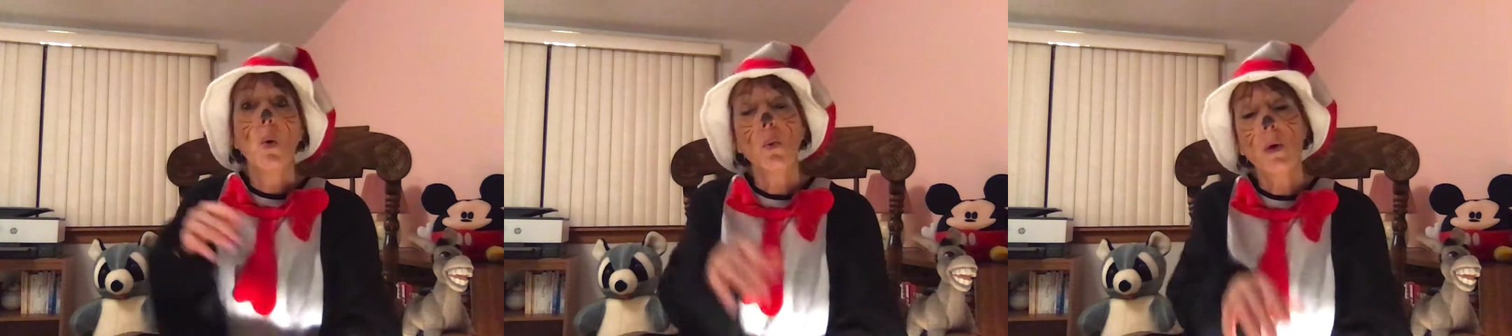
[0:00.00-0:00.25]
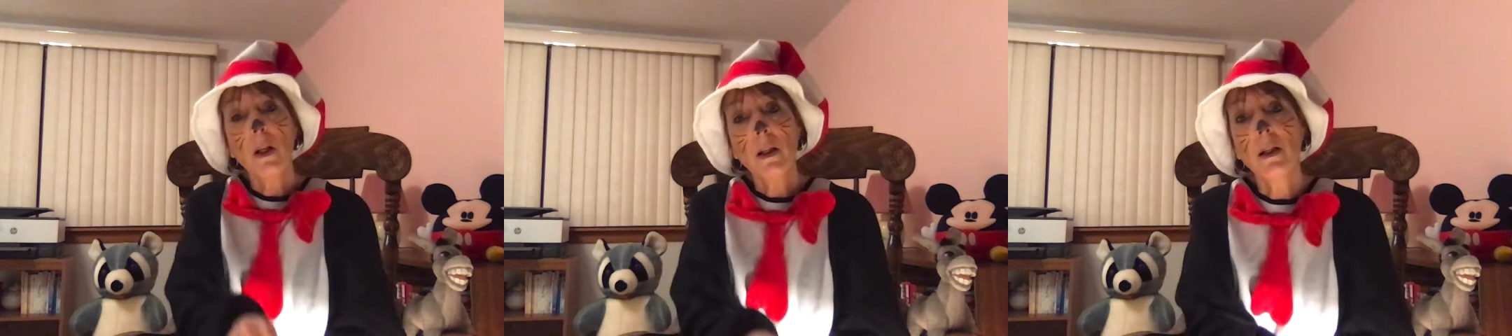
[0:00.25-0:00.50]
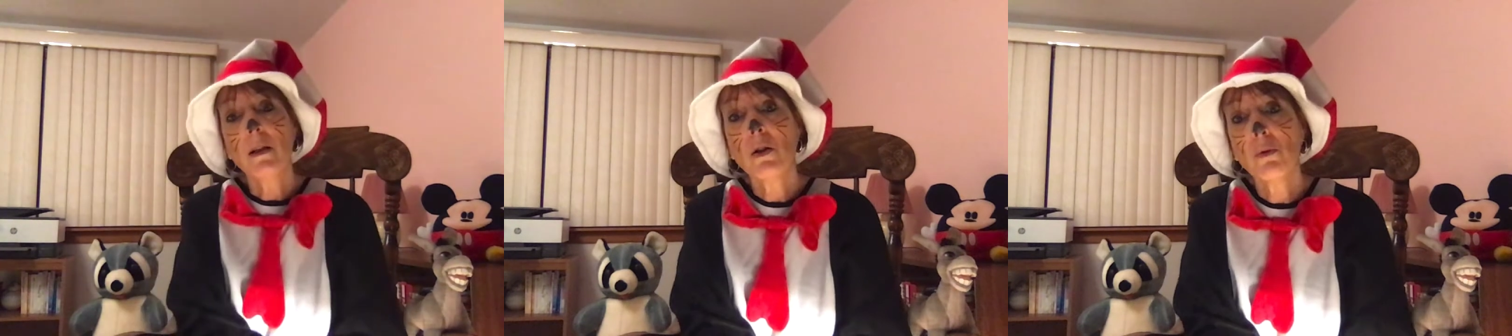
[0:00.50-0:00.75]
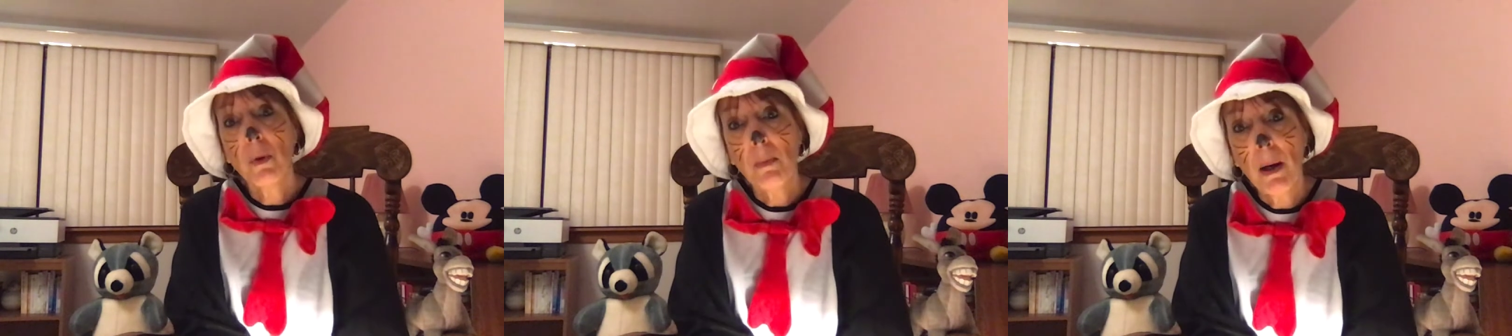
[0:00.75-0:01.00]
We need to
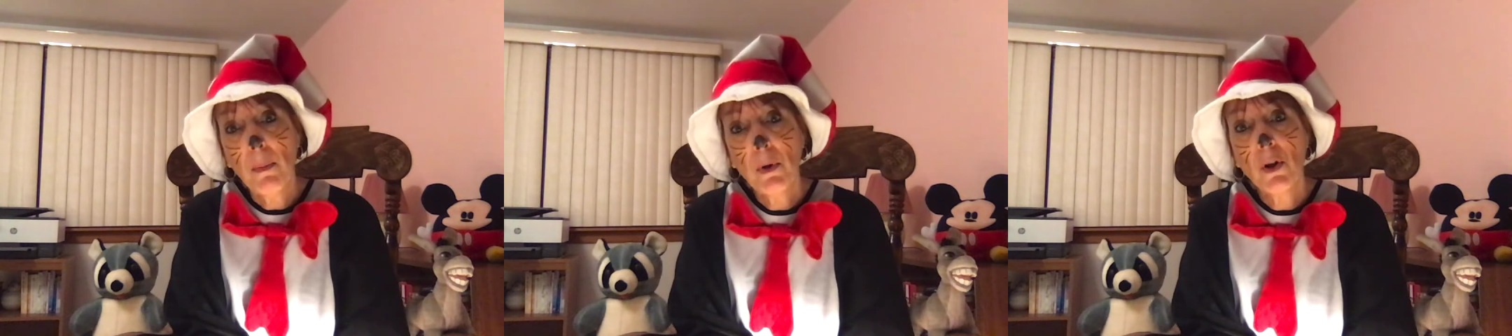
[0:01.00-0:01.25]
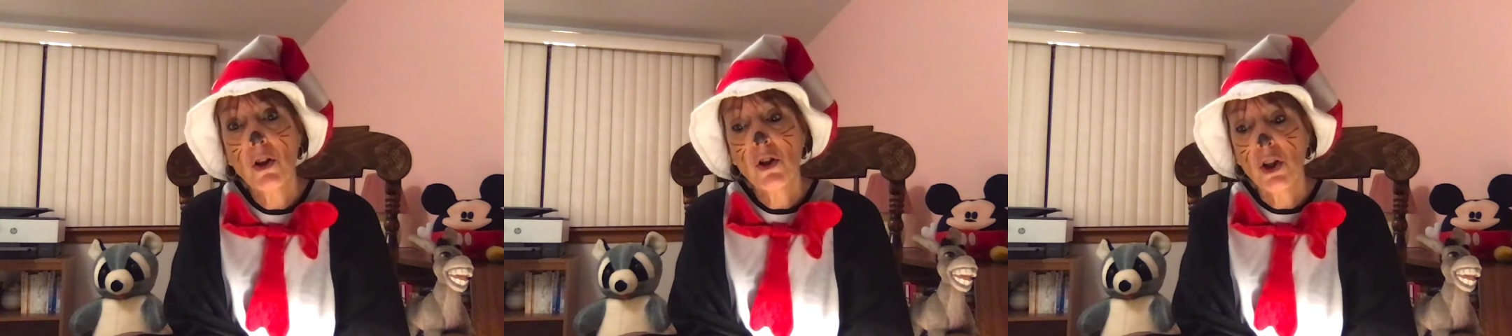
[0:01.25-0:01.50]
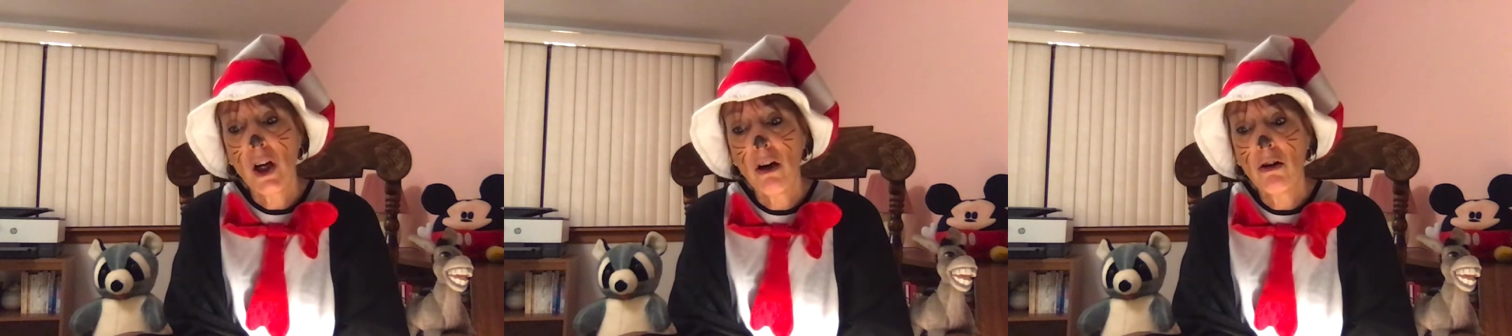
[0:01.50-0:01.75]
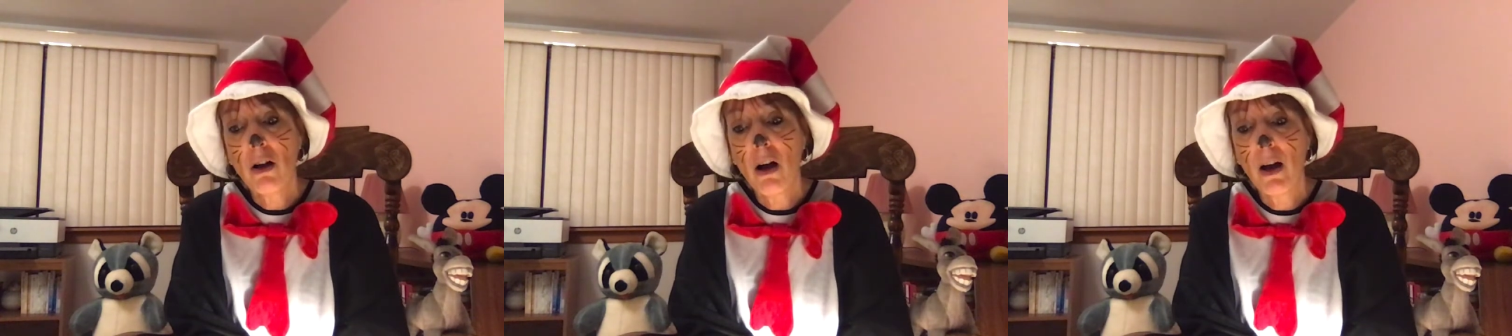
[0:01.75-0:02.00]
remember to
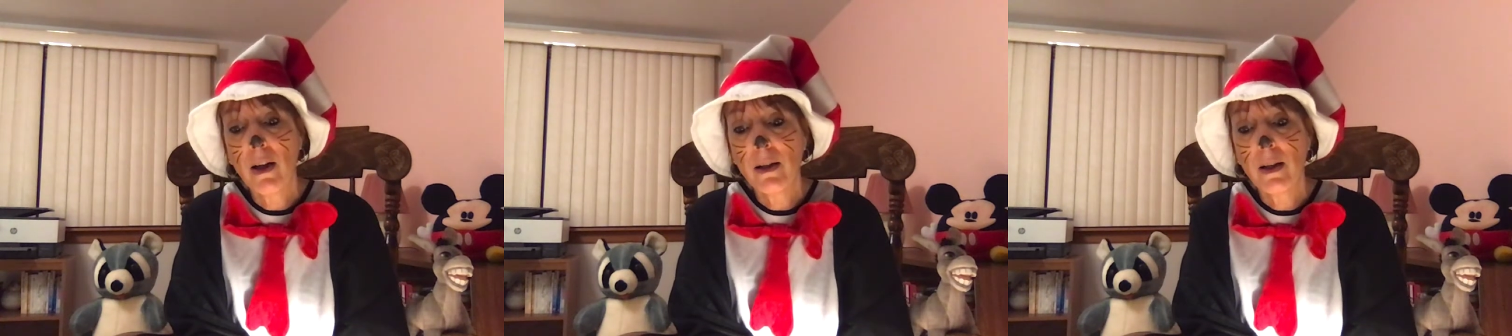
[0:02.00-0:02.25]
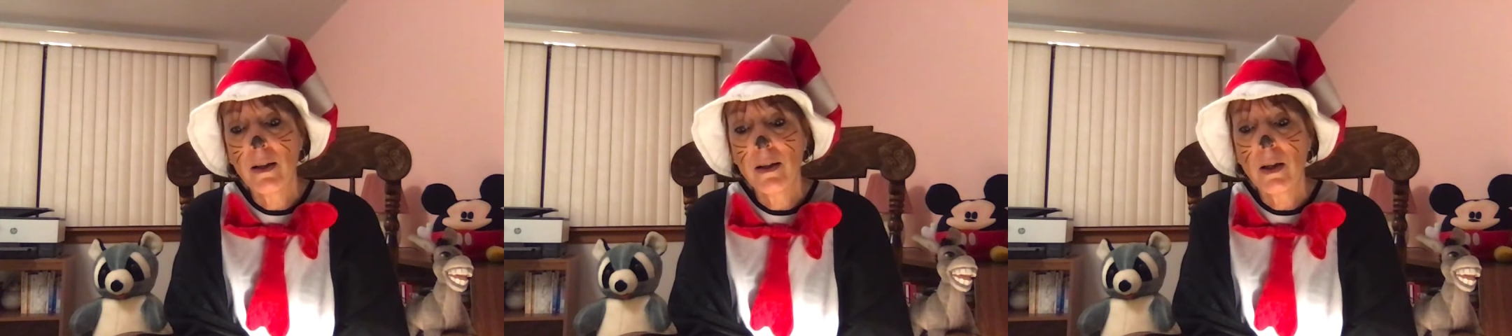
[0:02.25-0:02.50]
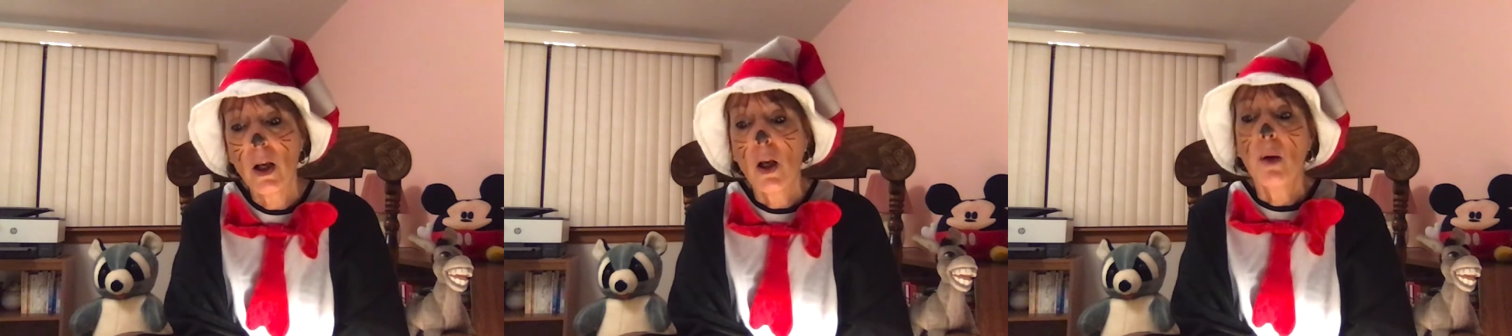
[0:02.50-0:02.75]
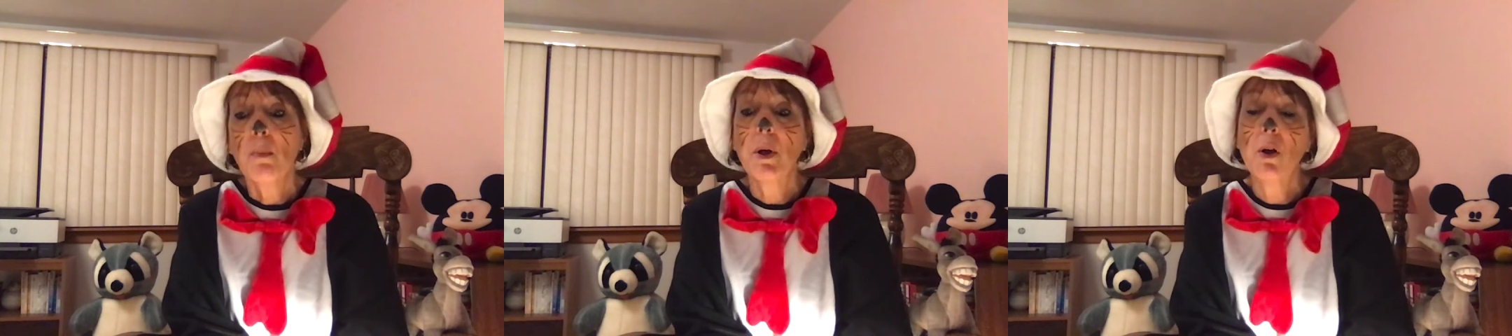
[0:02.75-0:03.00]
share kindness.
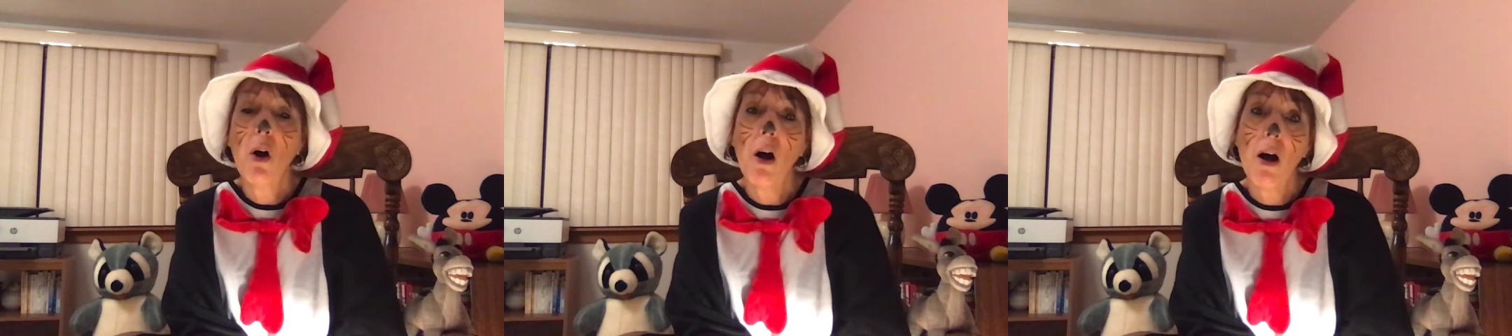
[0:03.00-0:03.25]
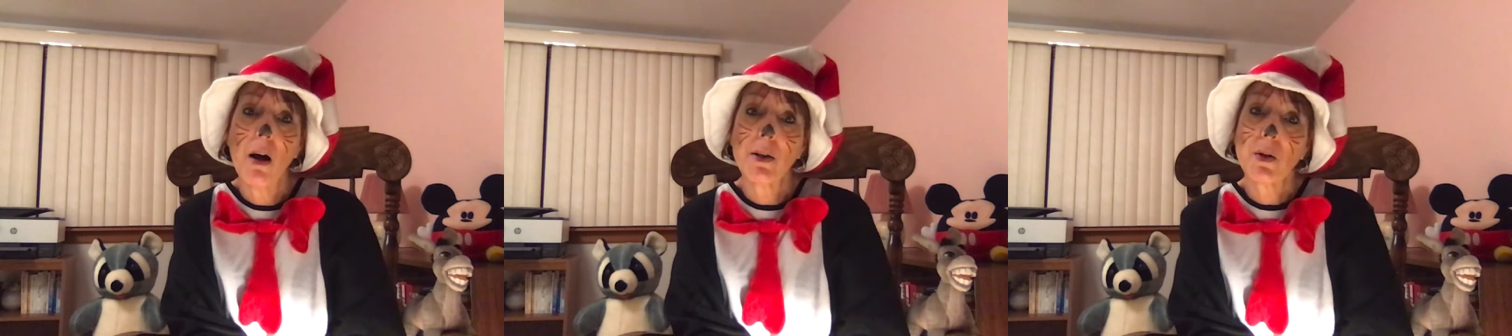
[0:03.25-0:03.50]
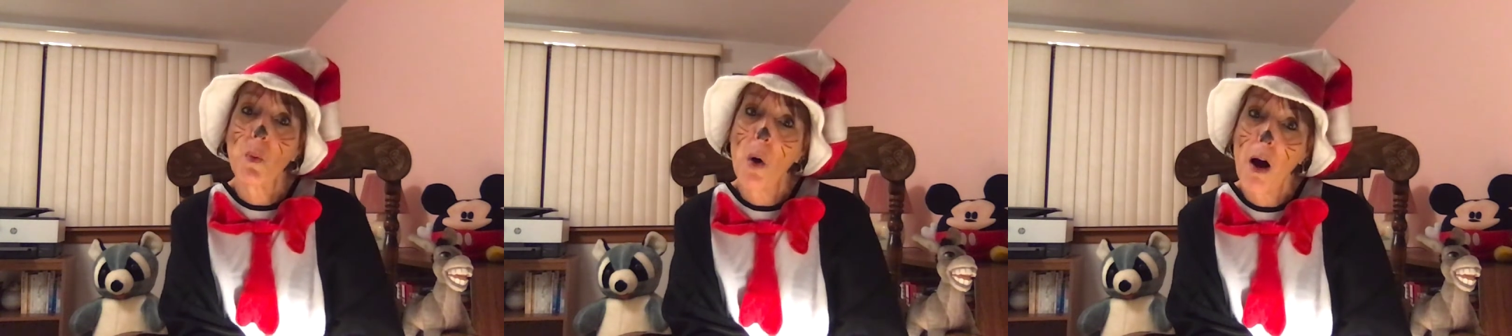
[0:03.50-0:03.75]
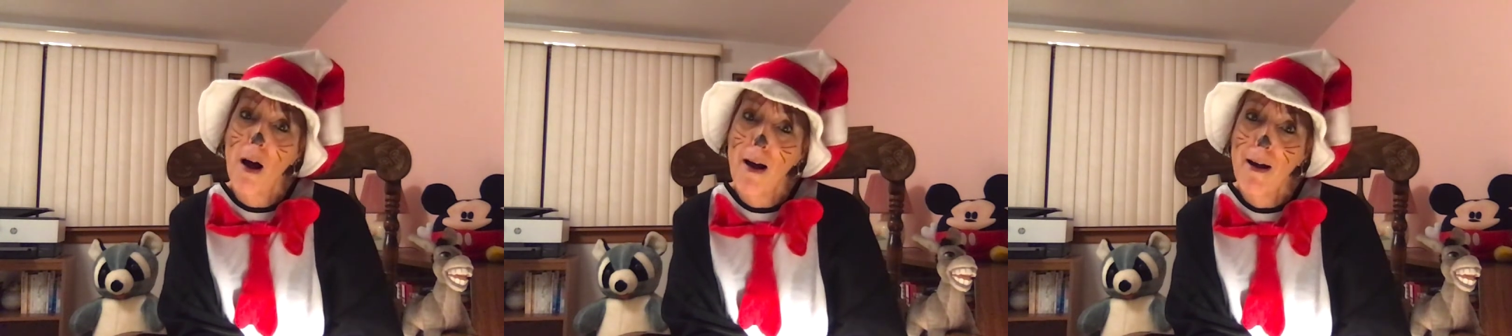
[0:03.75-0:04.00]
Because
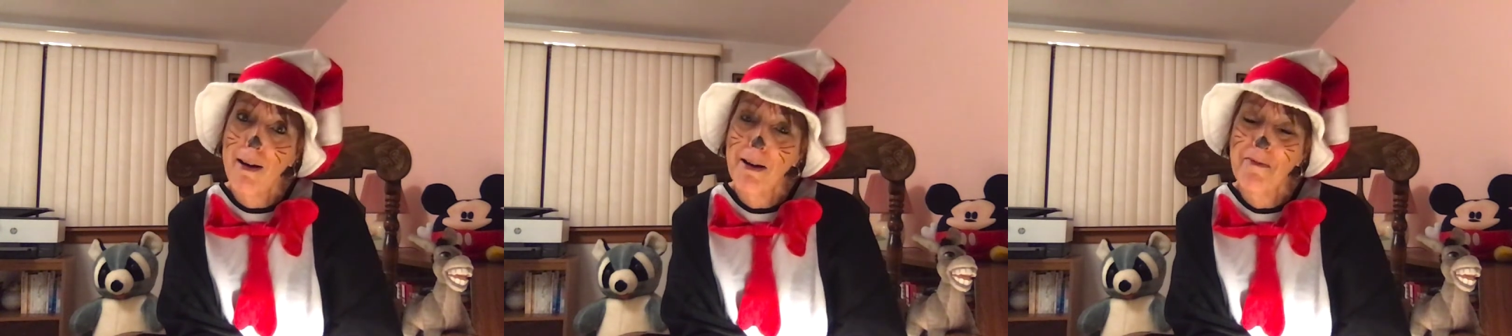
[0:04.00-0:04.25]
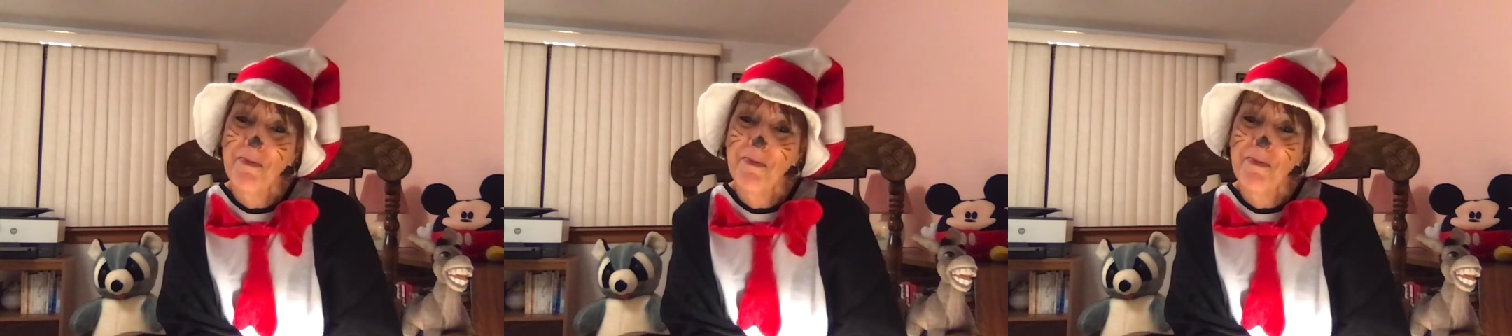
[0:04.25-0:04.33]
why?